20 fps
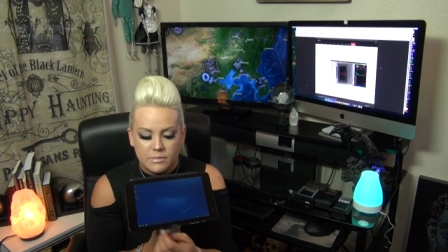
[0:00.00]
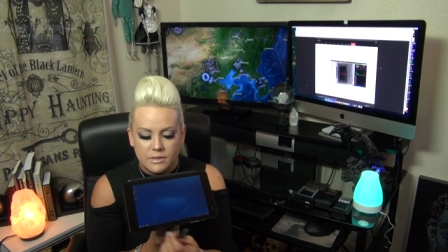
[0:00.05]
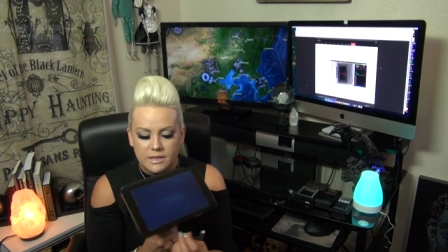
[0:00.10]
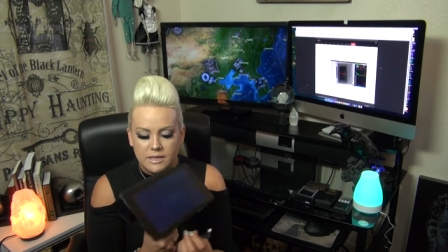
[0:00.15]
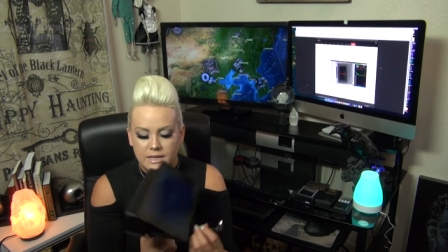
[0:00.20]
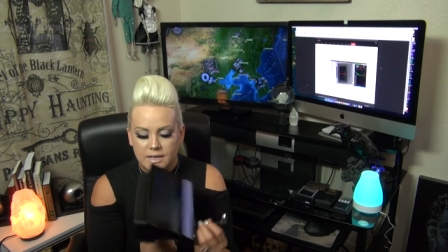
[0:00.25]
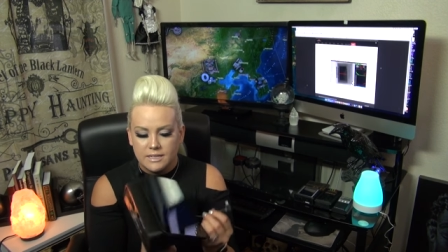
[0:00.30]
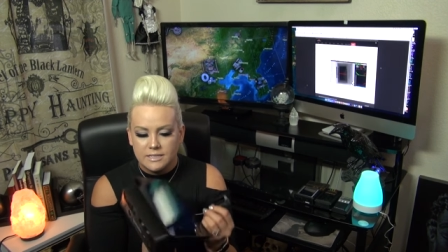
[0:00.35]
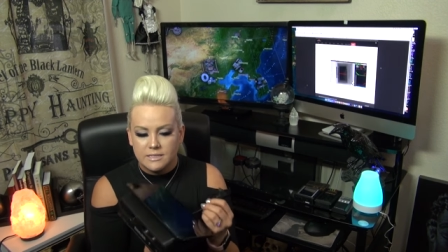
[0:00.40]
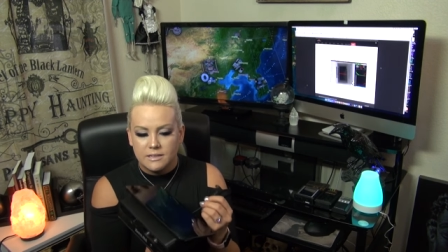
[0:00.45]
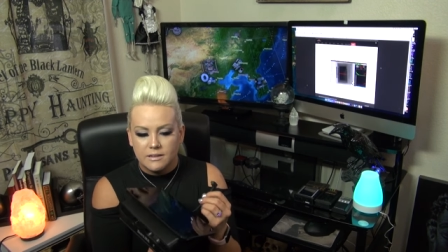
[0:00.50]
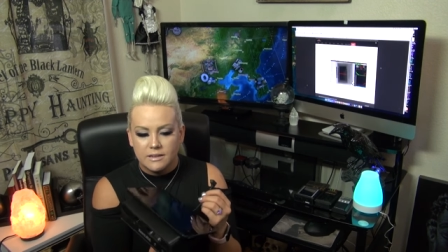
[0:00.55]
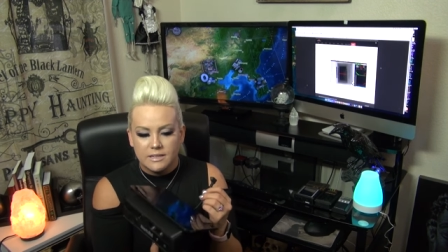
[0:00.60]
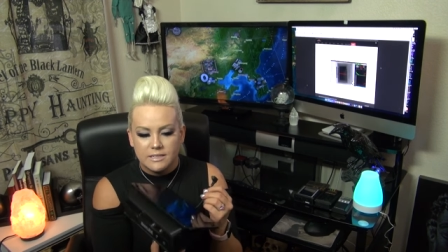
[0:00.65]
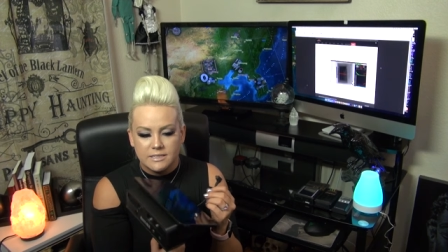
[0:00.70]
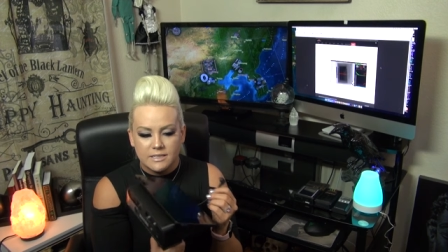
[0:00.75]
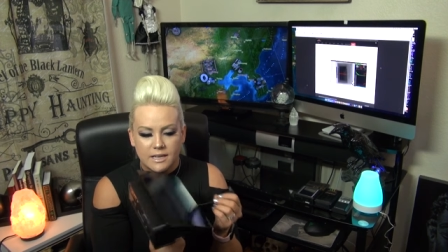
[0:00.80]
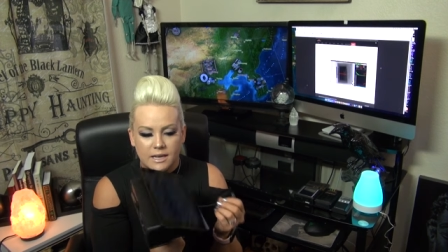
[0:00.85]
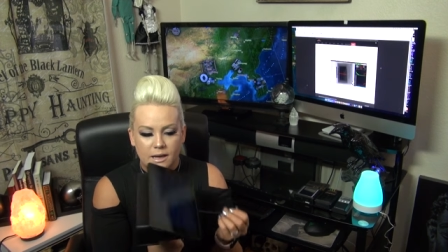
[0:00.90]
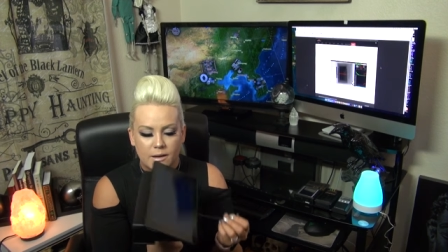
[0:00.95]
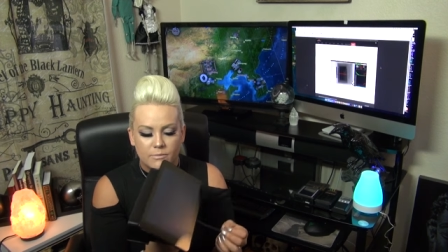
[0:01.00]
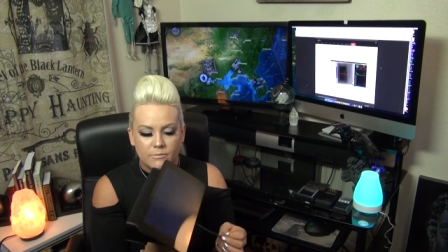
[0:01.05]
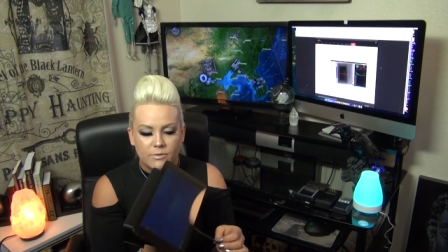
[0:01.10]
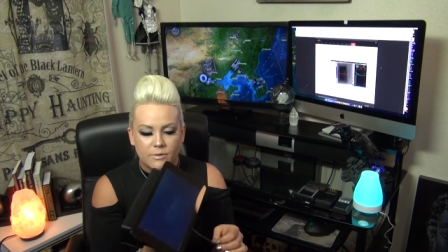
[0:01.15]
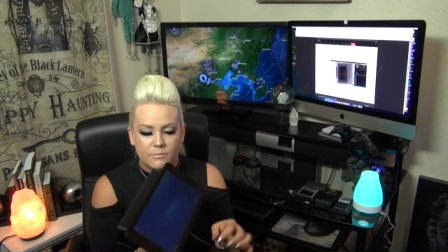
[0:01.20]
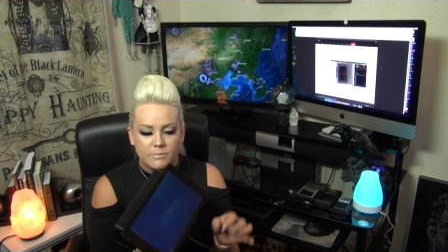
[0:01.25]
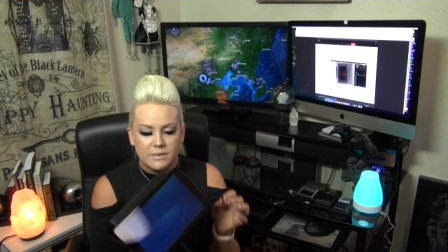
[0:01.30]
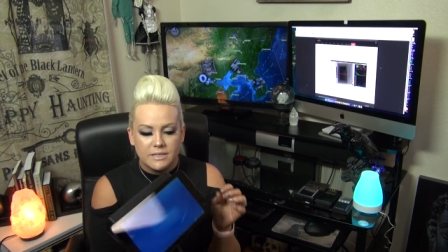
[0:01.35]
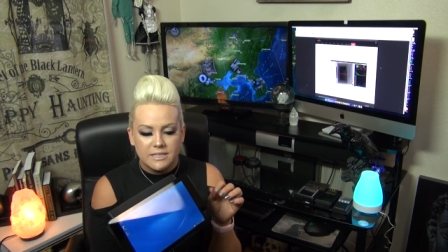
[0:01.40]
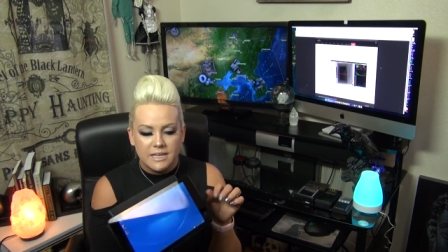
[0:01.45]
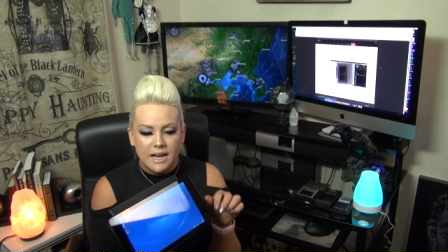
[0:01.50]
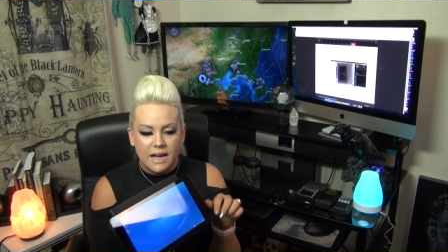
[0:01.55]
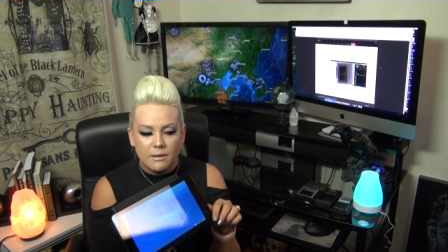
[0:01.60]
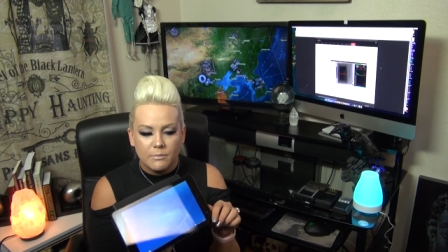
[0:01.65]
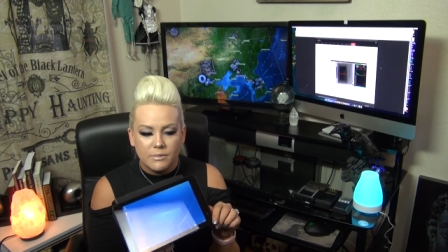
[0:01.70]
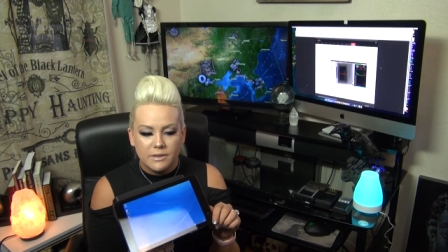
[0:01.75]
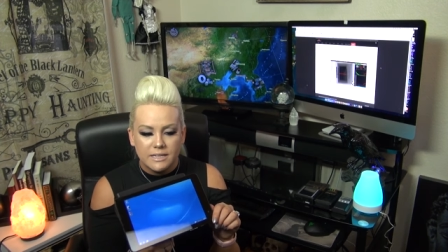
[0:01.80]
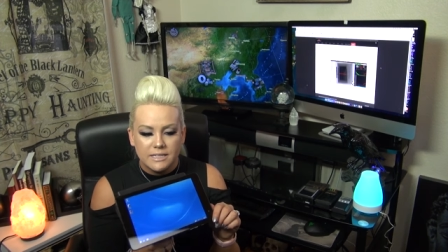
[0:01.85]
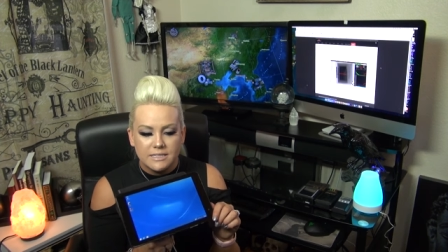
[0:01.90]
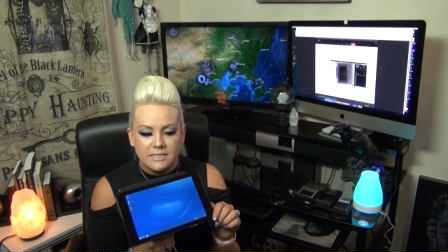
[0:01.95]
the SLS cam from the
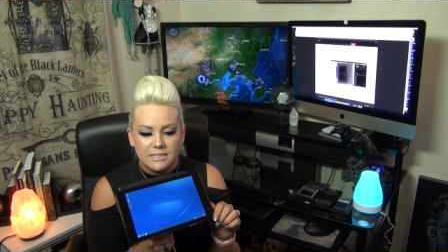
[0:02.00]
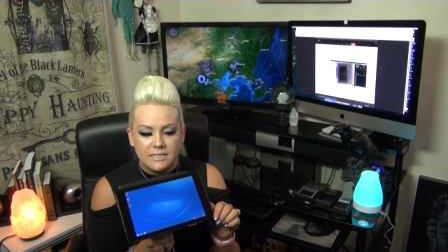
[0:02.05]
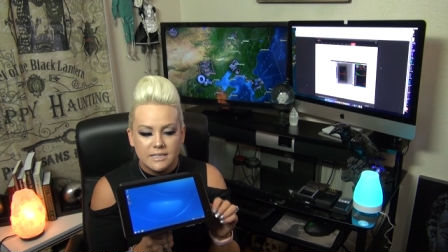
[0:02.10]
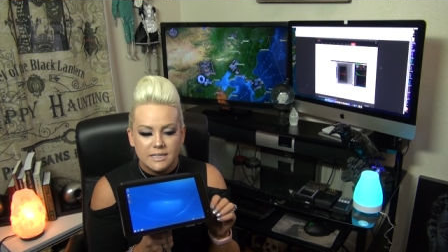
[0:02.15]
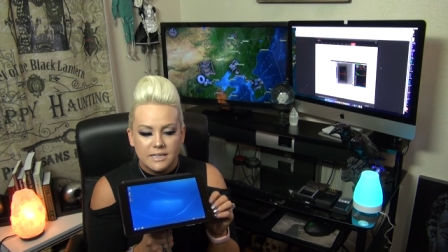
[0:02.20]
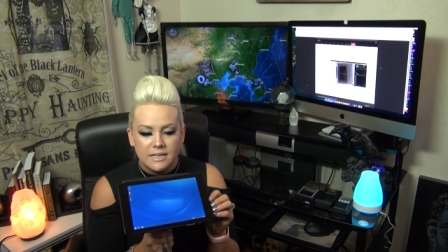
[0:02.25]
tablet